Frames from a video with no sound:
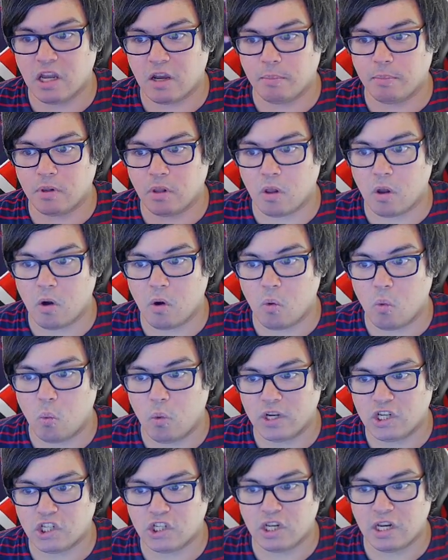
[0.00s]
down below
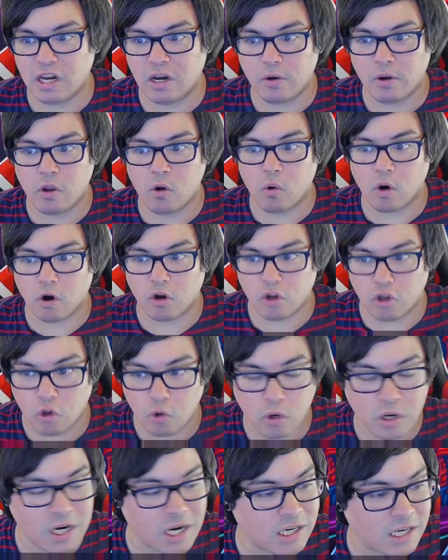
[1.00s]
which scenario are
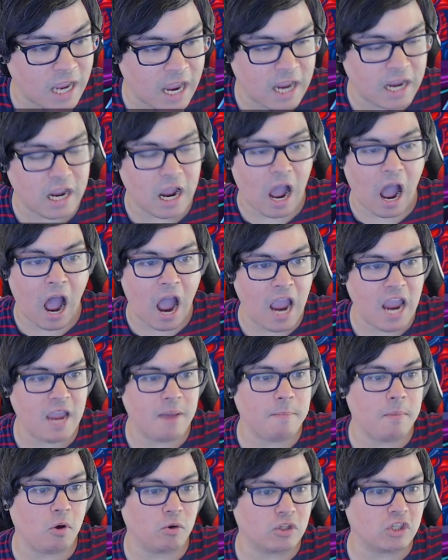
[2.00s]
you going to take. I
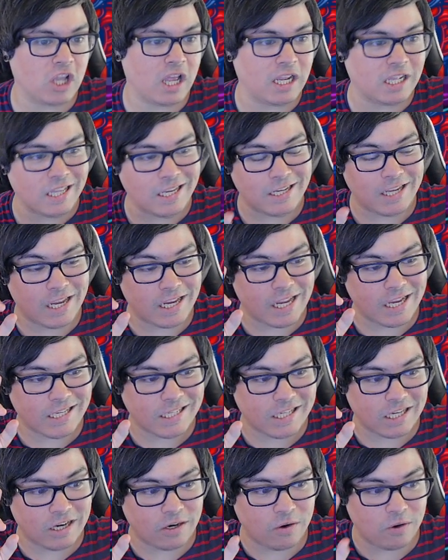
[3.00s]
am most likely taking
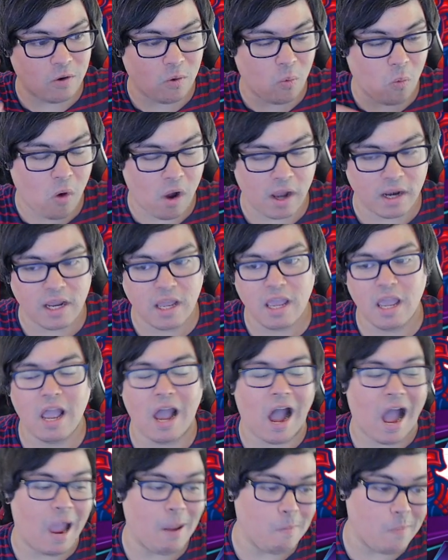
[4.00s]
scenario one.
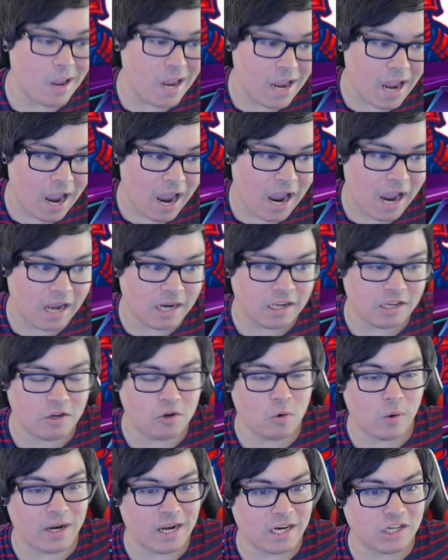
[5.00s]
I may add,
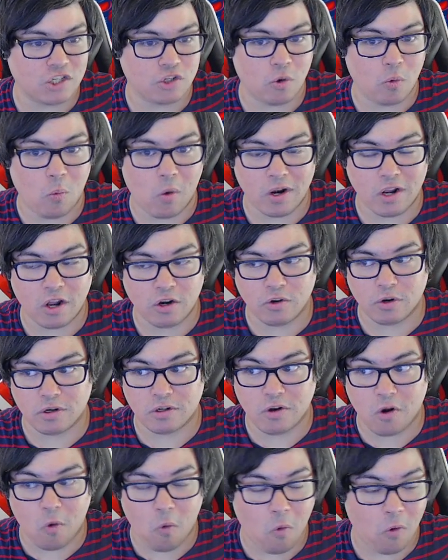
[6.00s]
you know, an extra
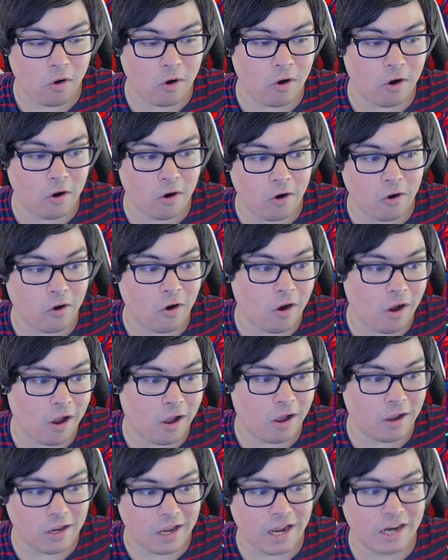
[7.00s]
100 core
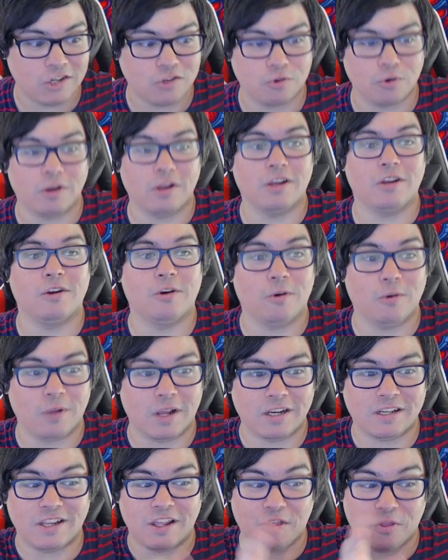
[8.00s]
uh, extra, you know,
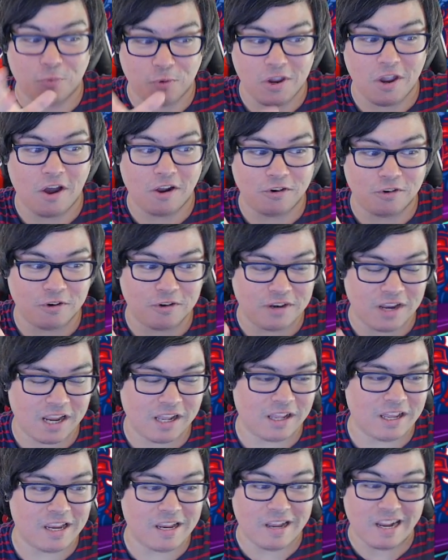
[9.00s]
like to 300
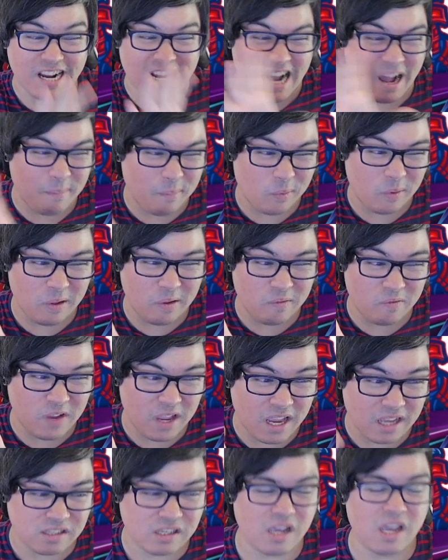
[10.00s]
daily, a couple of
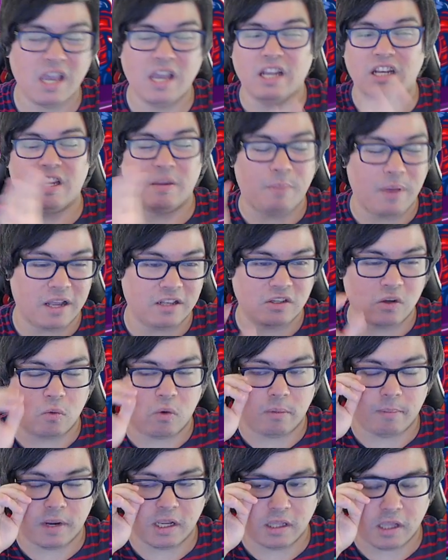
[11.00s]
days. Depends on
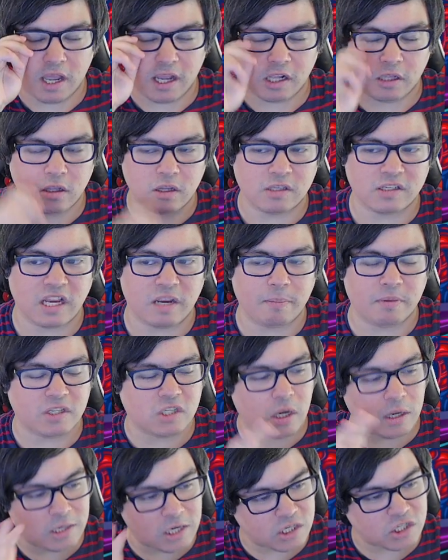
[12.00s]
what my luck looks like. But
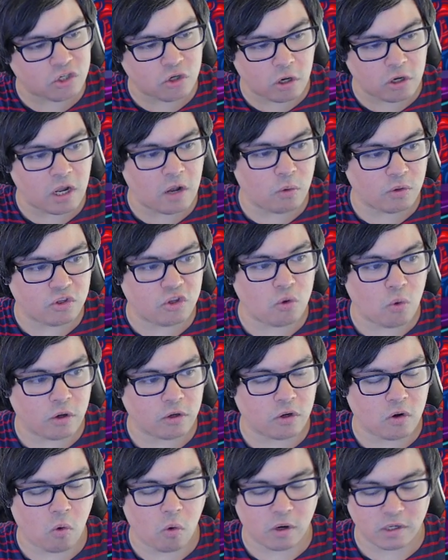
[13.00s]
so I'm going to start out with
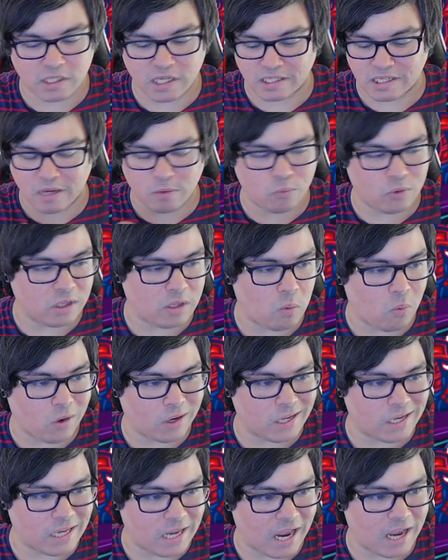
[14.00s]
200 cores because I really
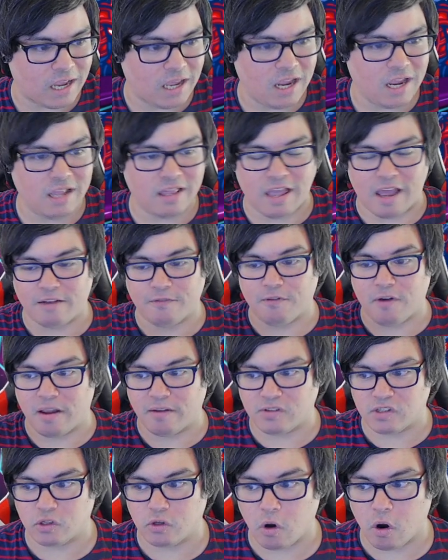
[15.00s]
want to get that
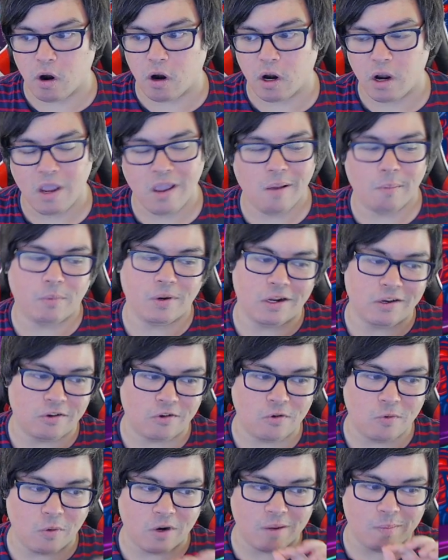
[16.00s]
five star, but I
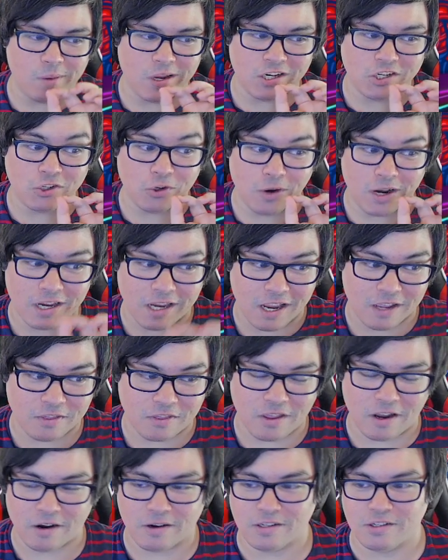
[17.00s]
do want to make sure I
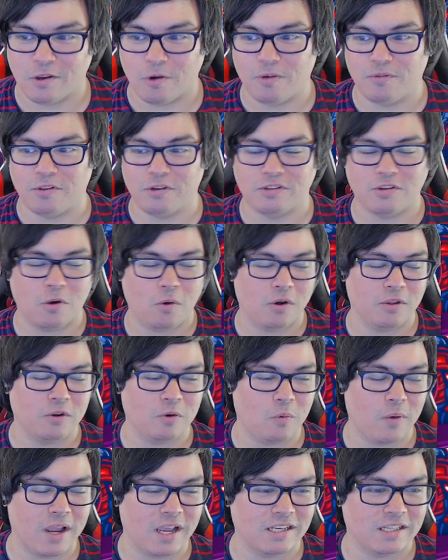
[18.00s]
get there. So if there's no
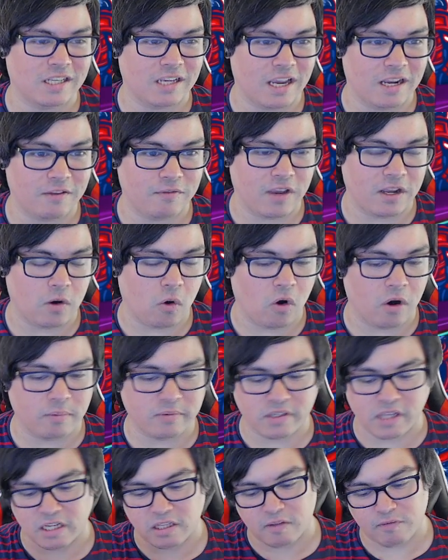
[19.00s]
other ways to get event
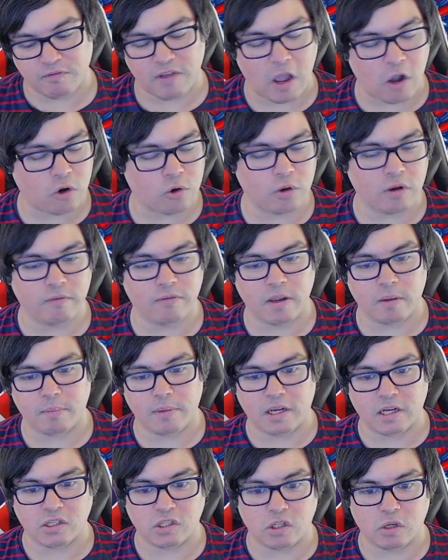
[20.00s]
orbs like the Valkyrie event,
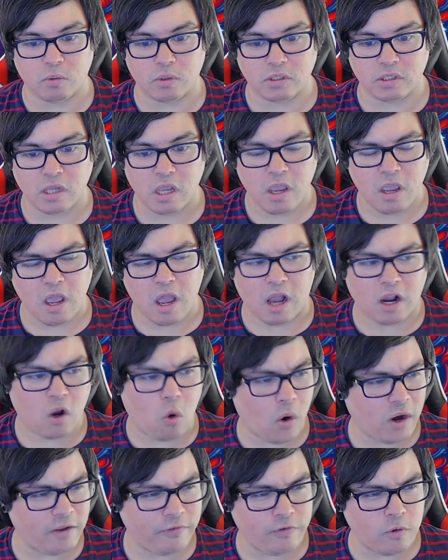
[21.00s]
because there was uh,
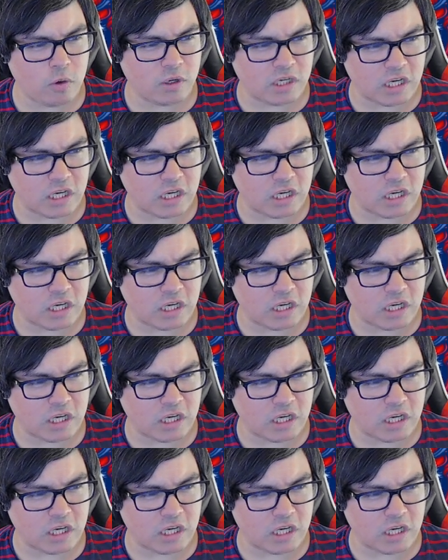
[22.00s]
quite a few